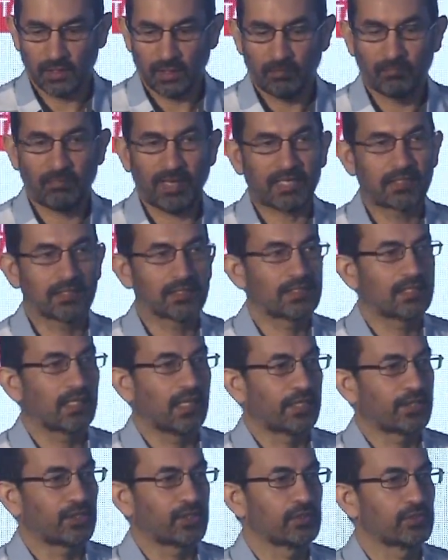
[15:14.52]
Manager
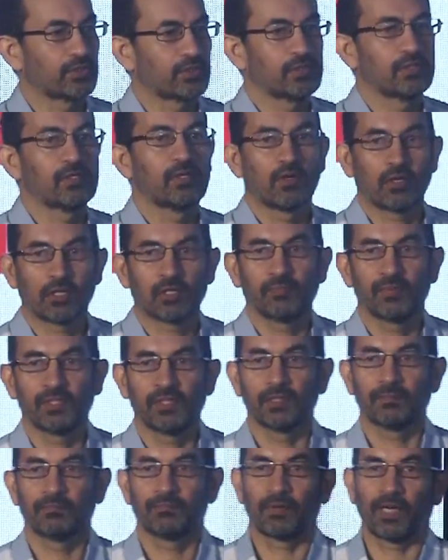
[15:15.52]
selection should not be
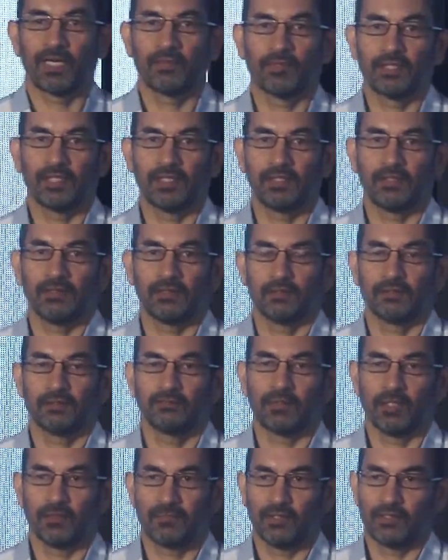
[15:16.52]
the primary
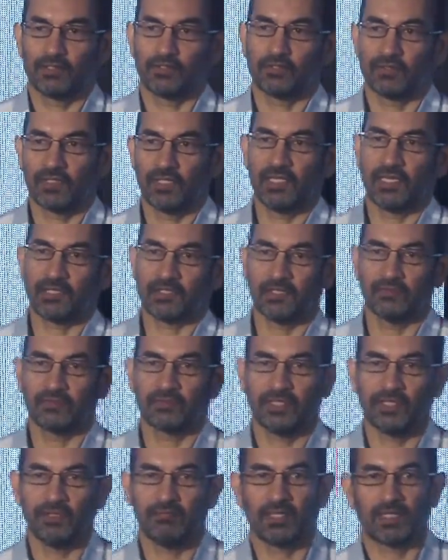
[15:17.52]
purpose on the active side.